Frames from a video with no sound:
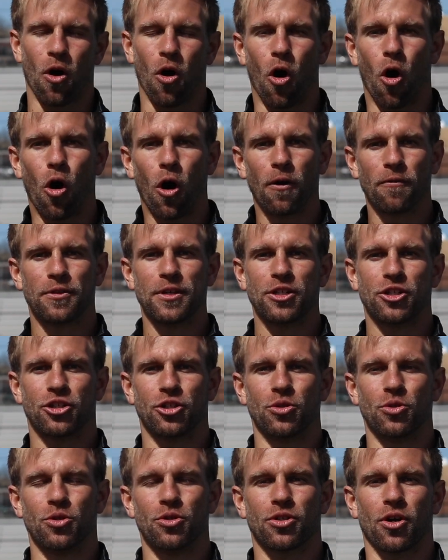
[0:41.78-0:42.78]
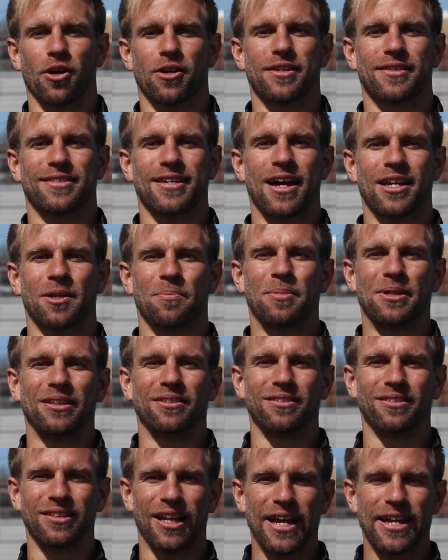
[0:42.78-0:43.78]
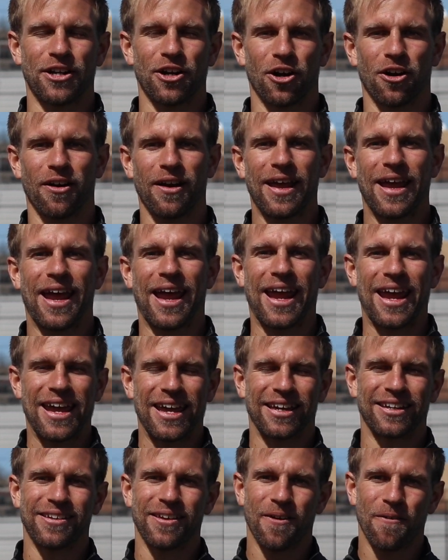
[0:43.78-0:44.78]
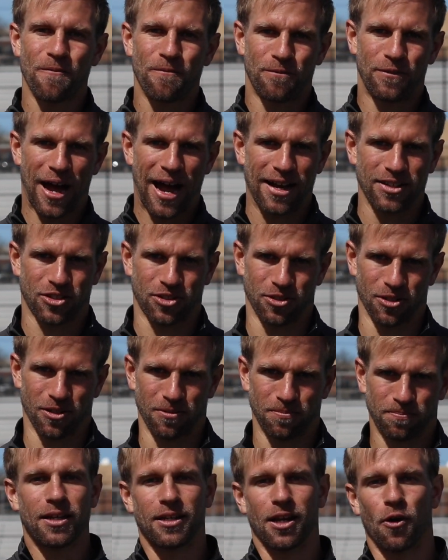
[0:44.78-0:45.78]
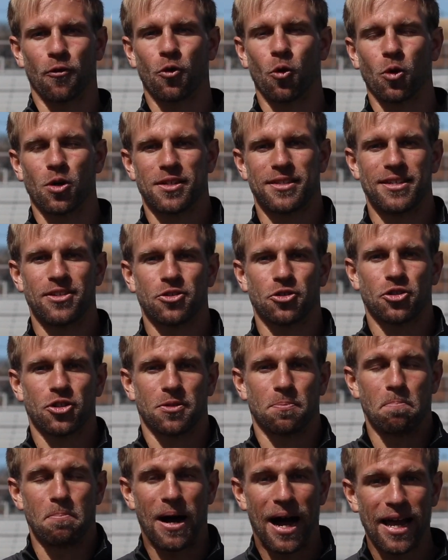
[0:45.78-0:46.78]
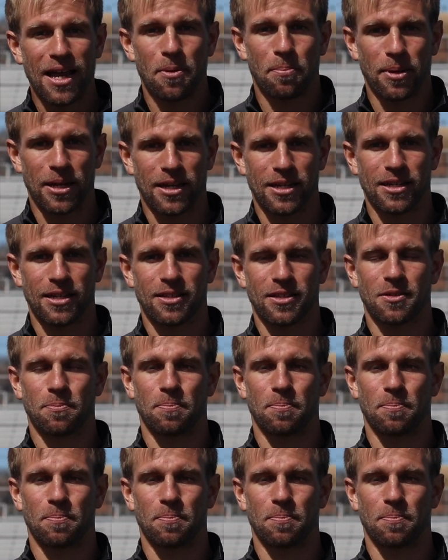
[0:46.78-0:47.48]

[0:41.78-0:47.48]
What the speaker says: All of these shoes are designed to be lighter and faster. Now, of course, these are just my opinions